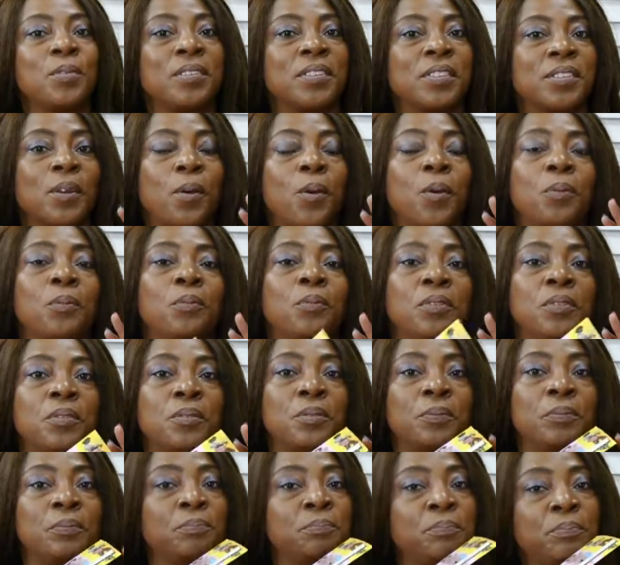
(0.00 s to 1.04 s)
So
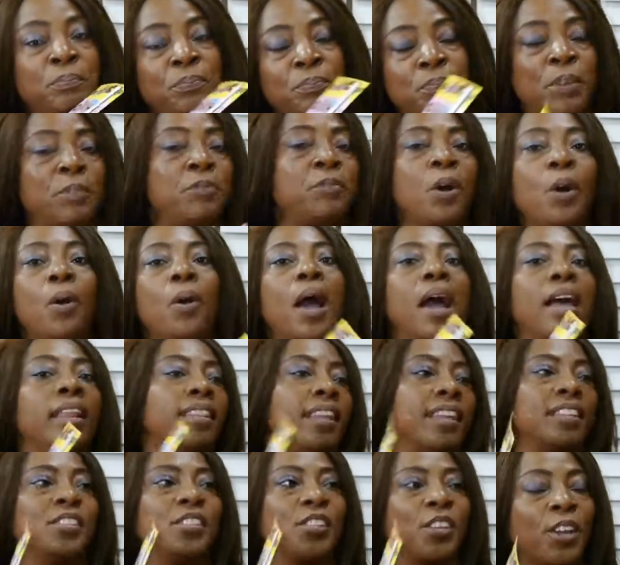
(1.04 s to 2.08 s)
before I
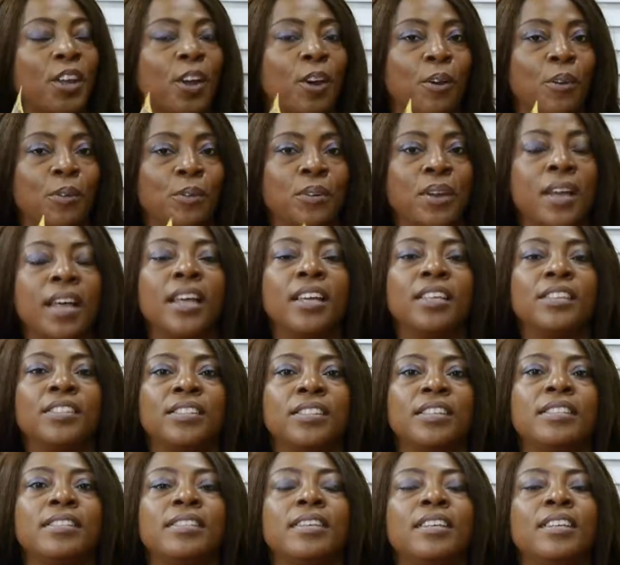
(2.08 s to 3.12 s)
let you go,
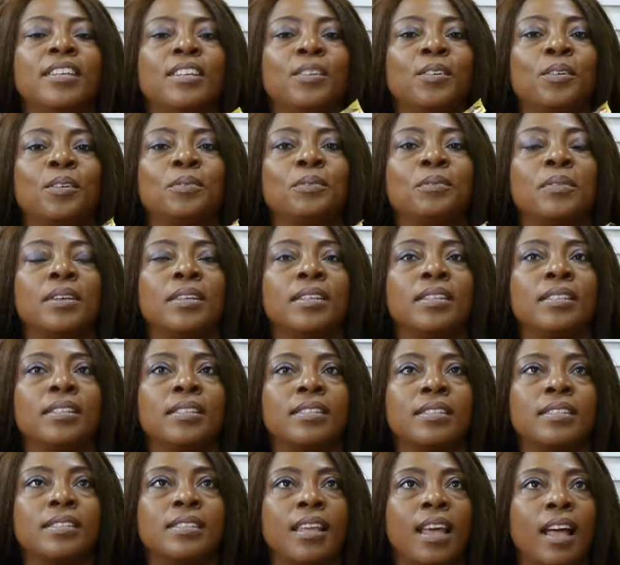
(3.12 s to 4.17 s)
just
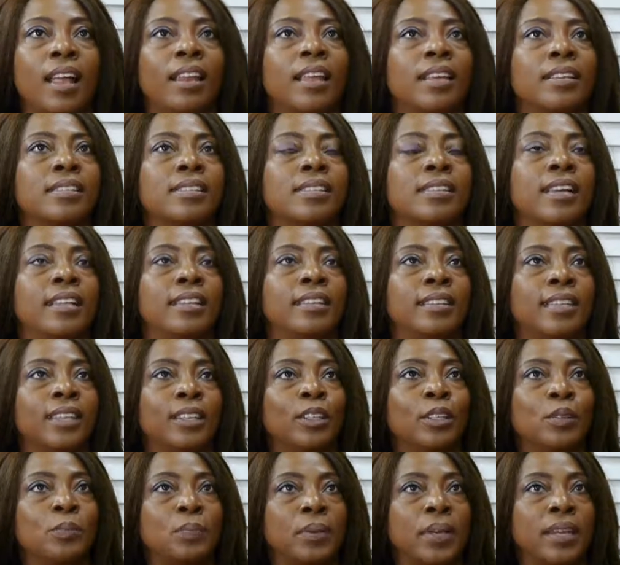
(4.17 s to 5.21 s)
tell us a
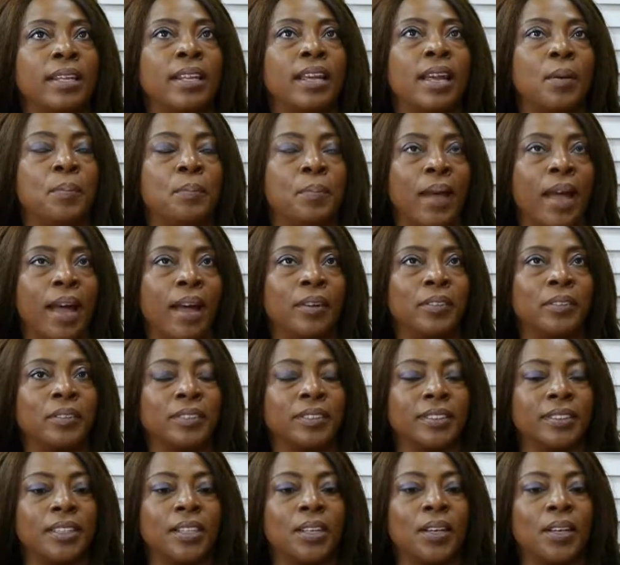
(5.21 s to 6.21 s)
little bit about